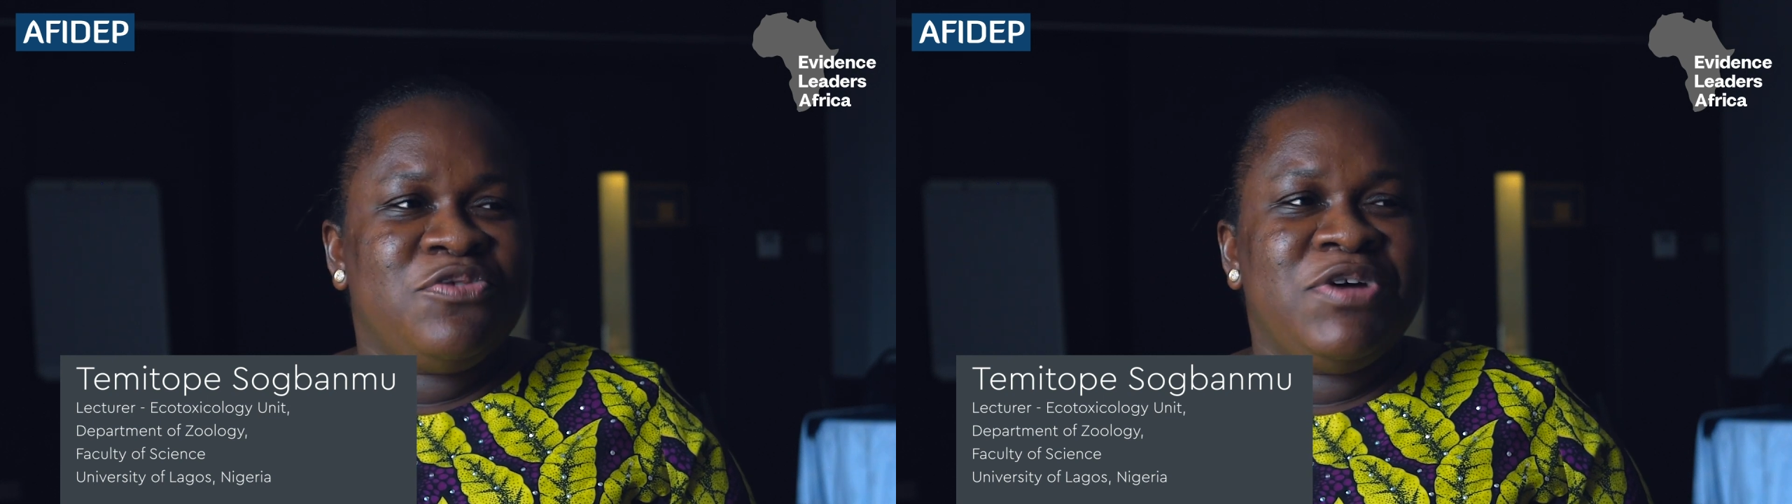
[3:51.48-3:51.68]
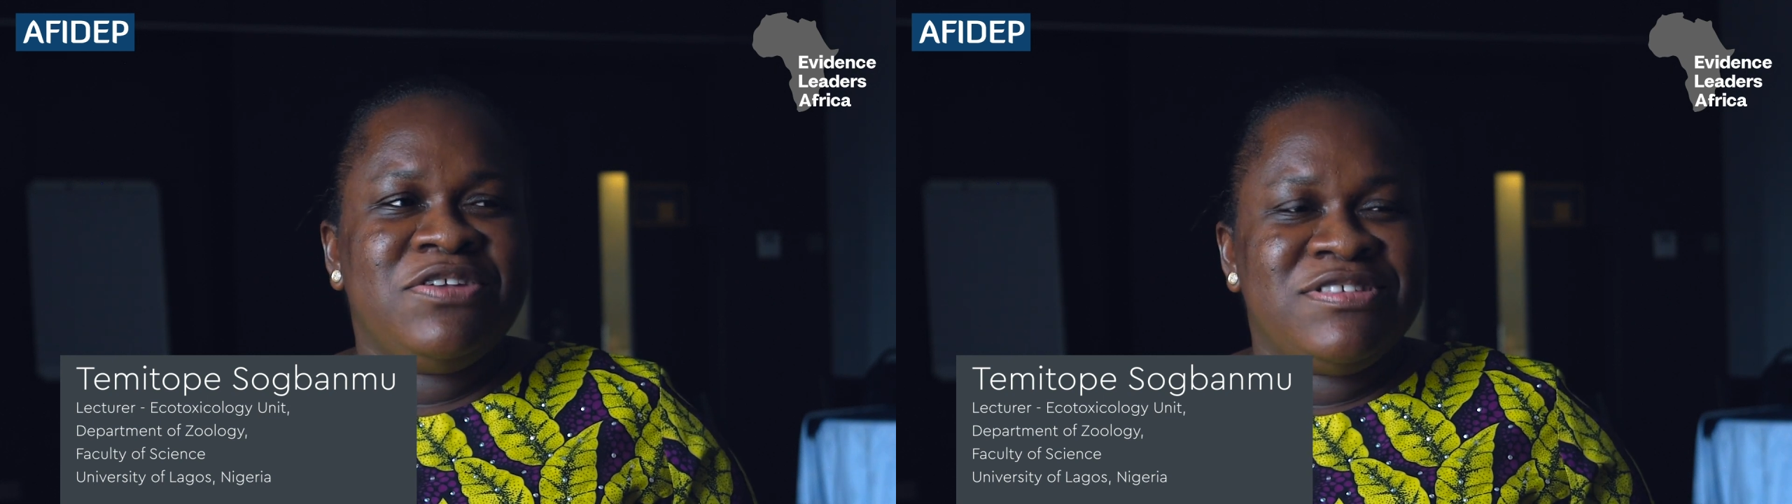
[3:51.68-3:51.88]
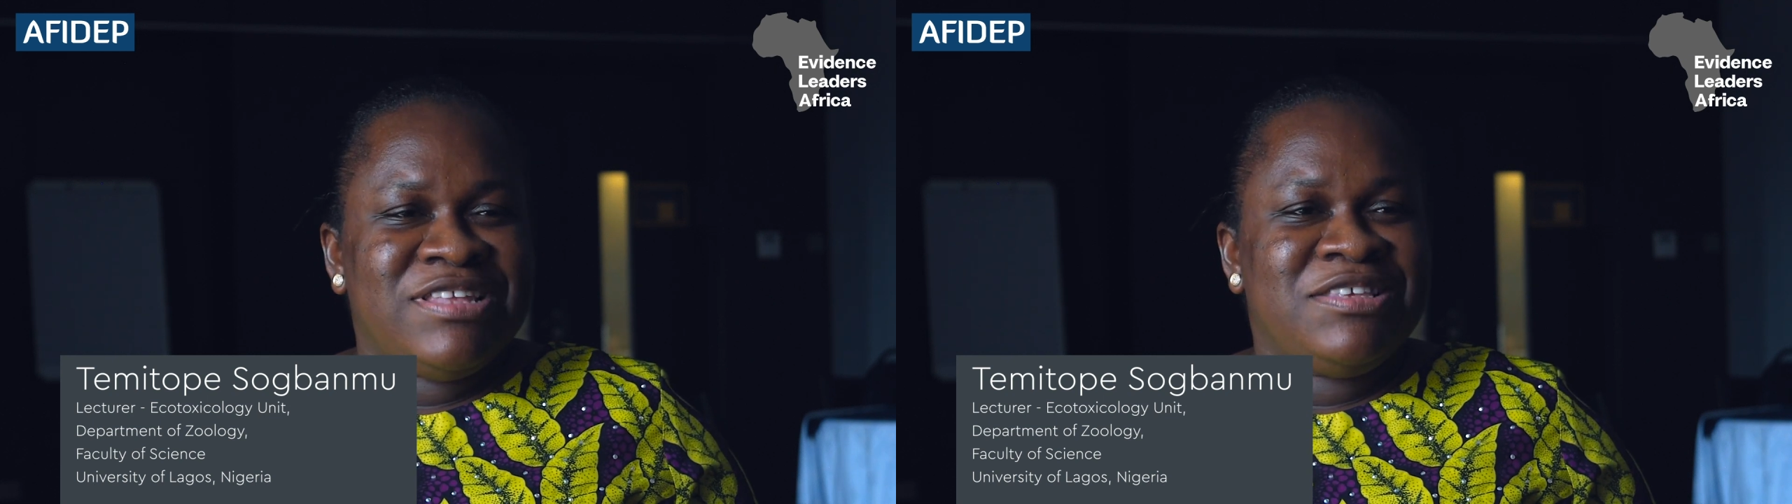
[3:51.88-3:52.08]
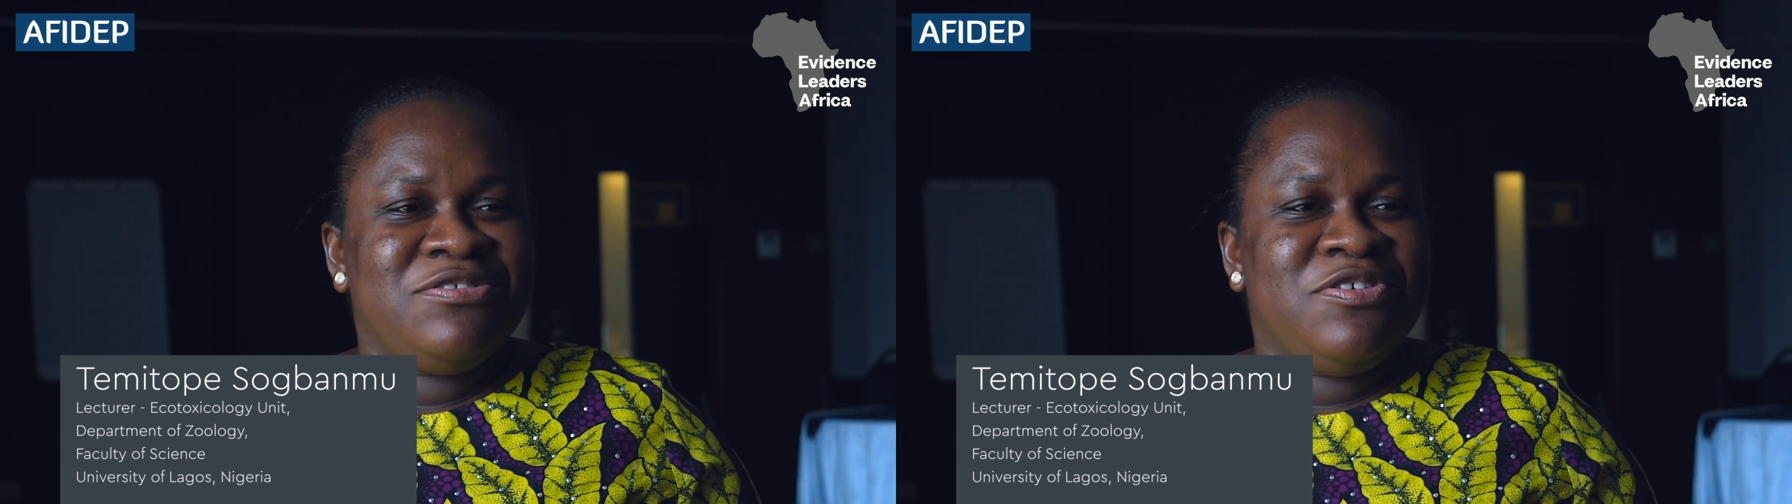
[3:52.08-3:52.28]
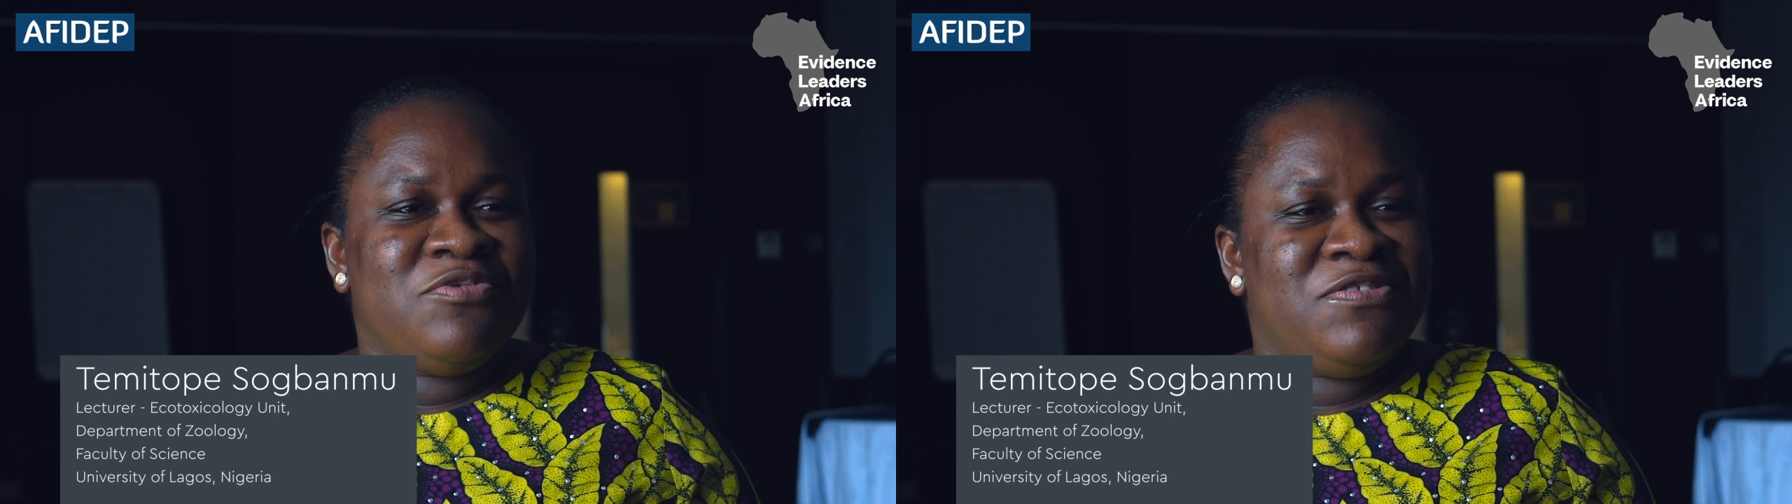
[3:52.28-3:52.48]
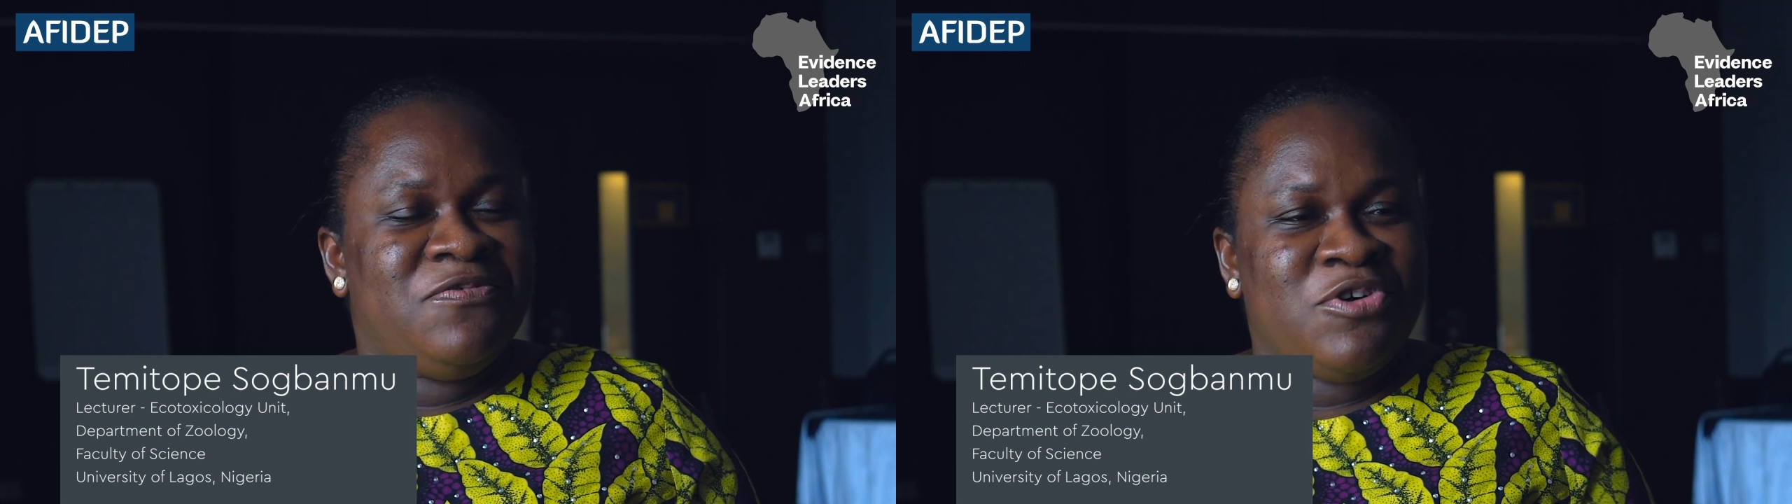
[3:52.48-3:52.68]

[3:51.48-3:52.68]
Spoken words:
So we're not starting off with